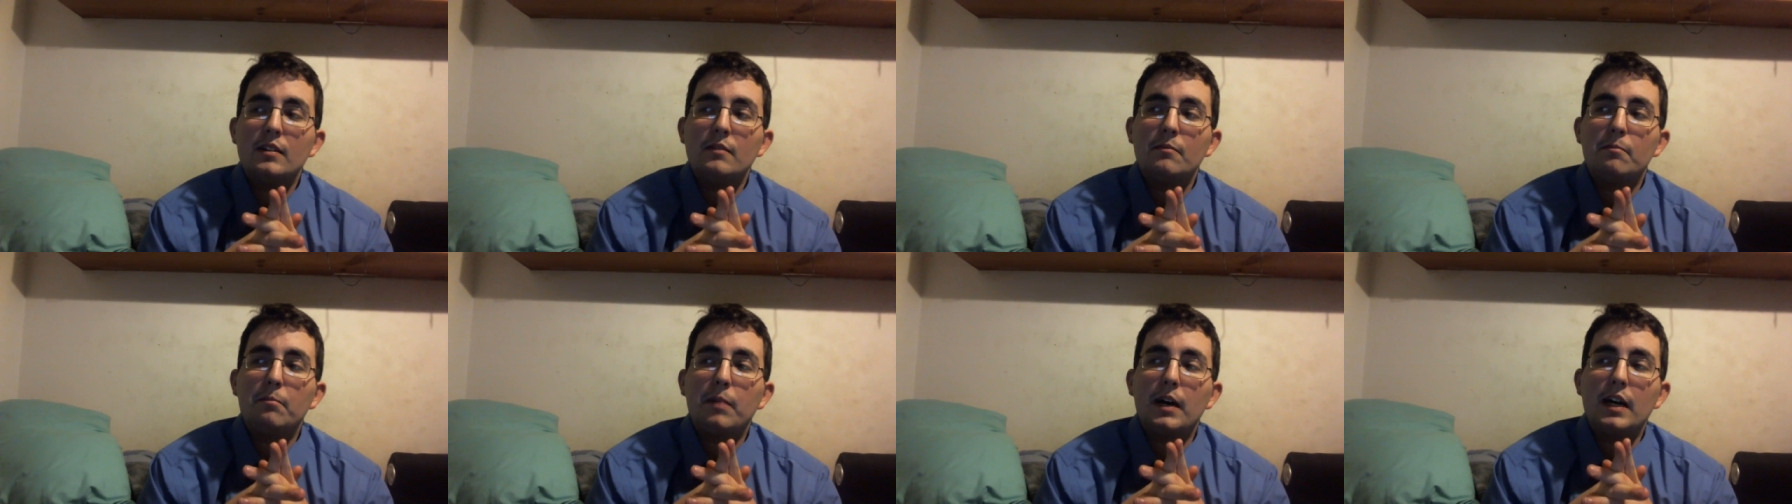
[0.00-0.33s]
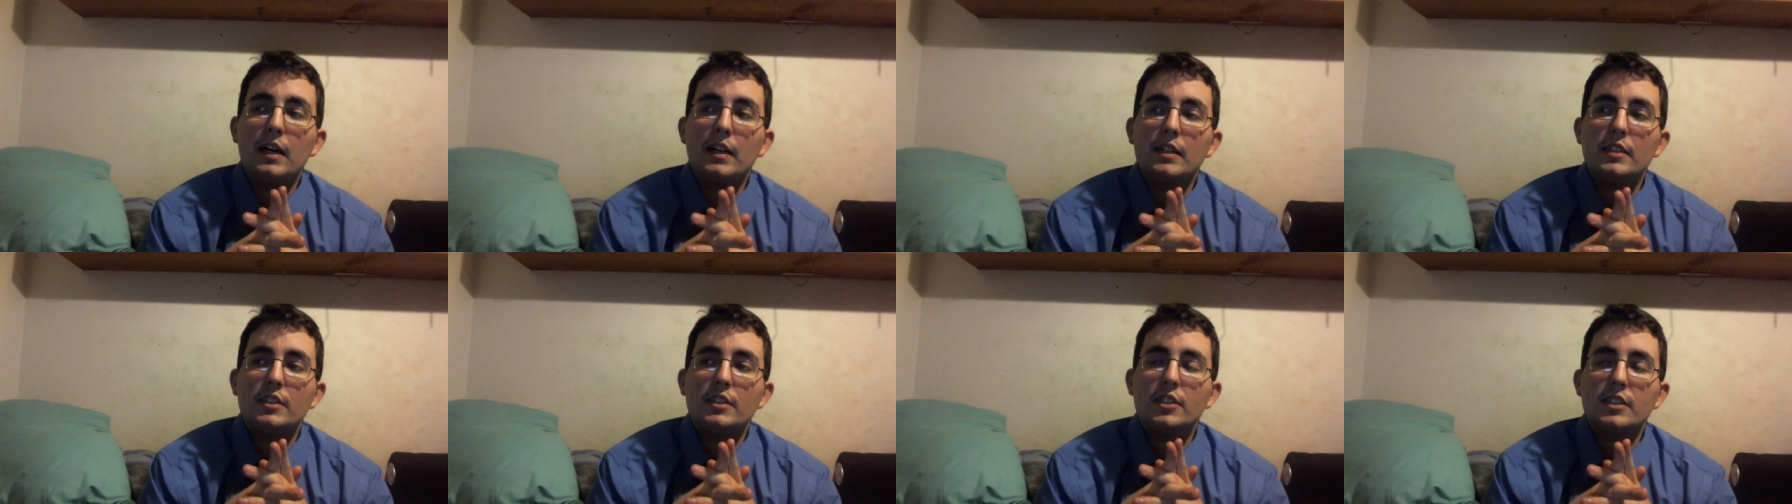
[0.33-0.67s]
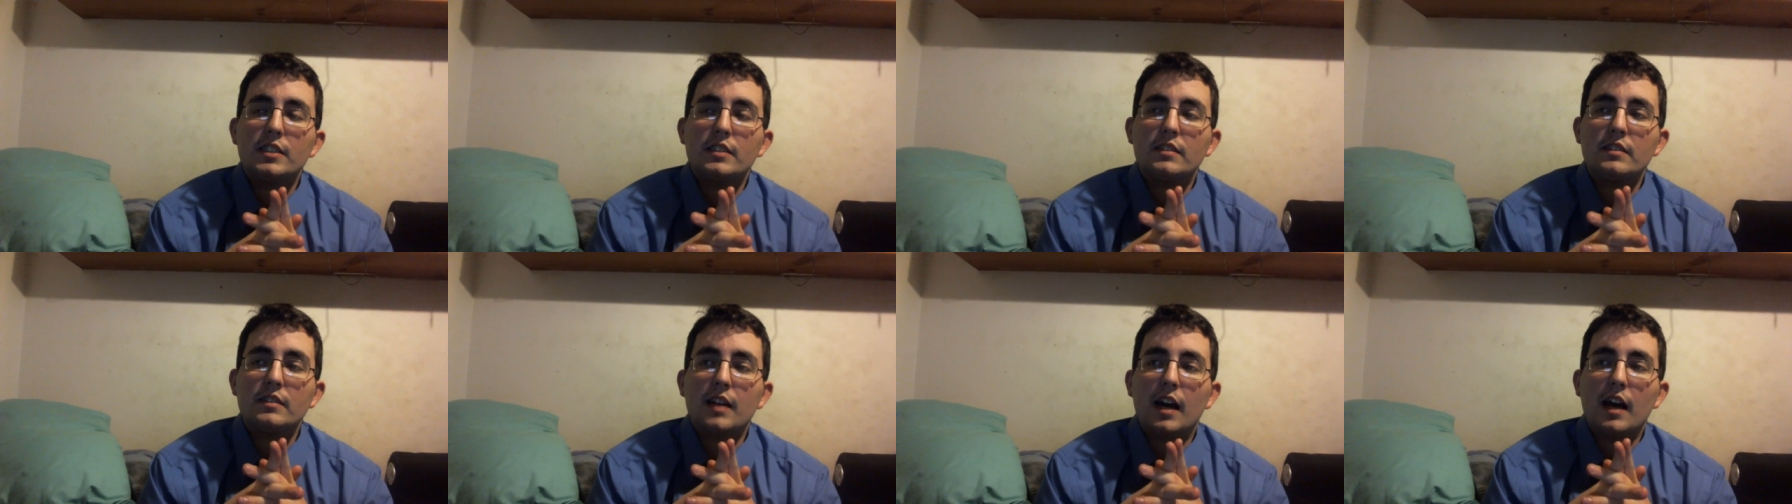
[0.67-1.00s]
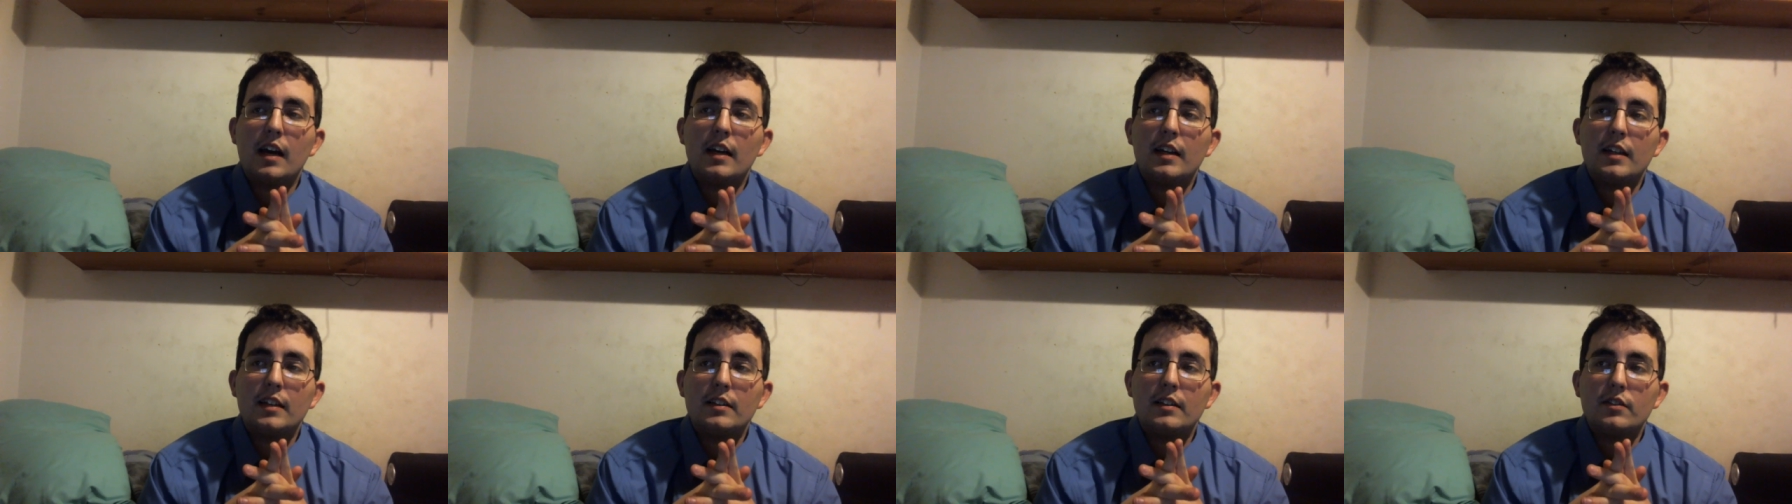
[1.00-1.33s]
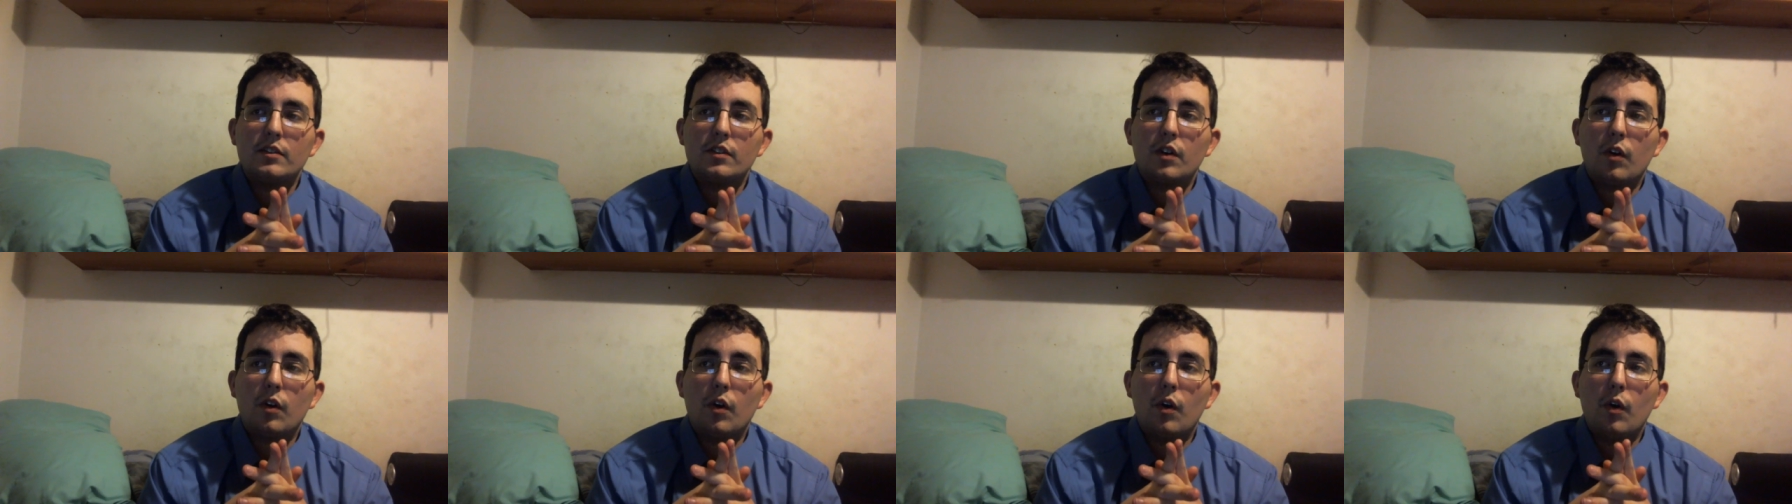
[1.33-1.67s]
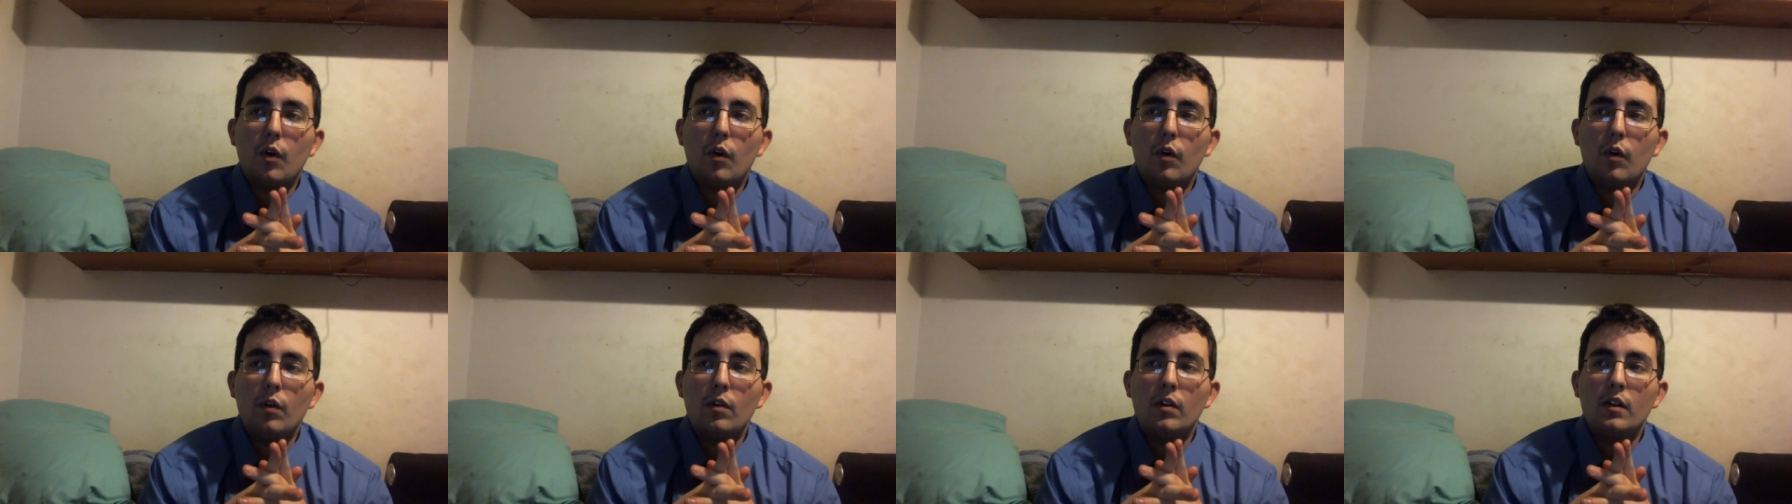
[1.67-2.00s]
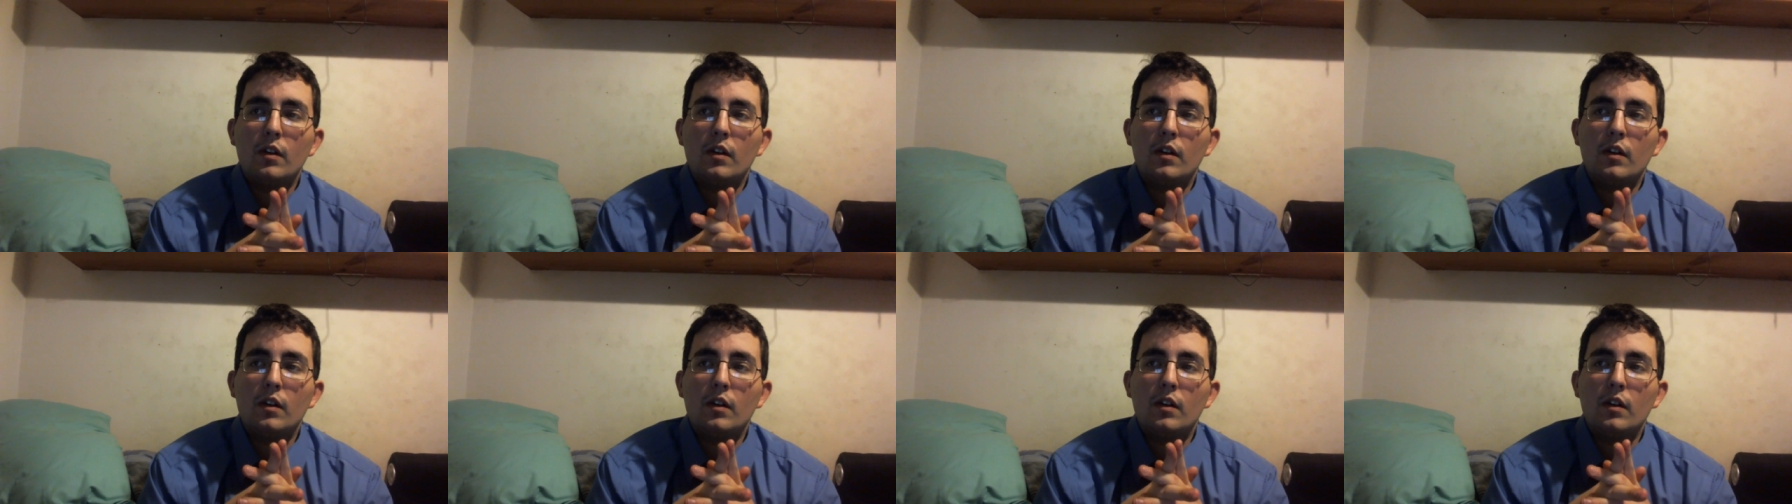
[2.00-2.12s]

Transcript: but she's not into the whole